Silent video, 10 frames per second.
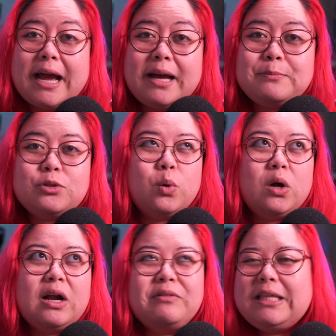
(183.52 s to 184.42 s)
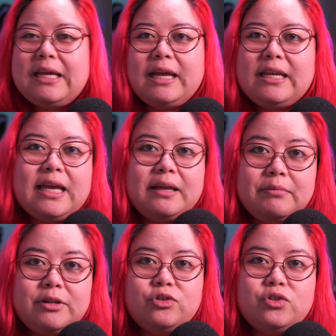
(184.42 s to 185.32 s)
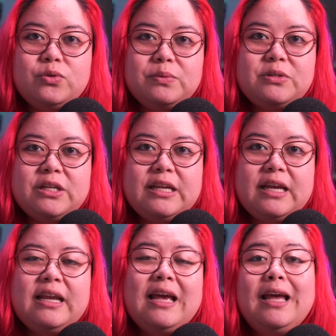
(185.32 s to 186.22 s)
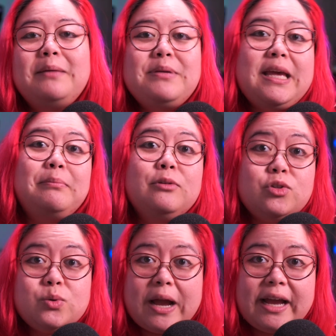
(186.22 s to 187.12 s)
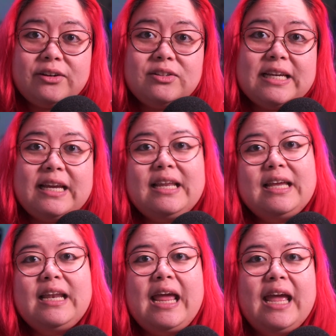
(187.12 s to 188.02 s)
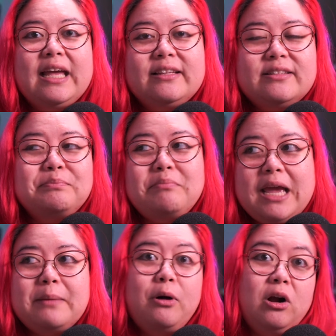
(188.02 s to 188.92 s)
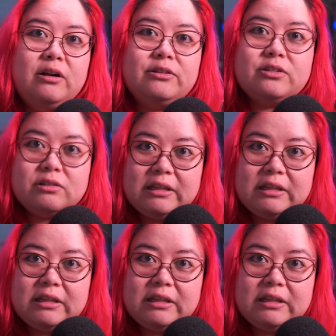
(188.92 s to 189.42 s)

maps or really any image to Obsidian and be able to annotate it and make parts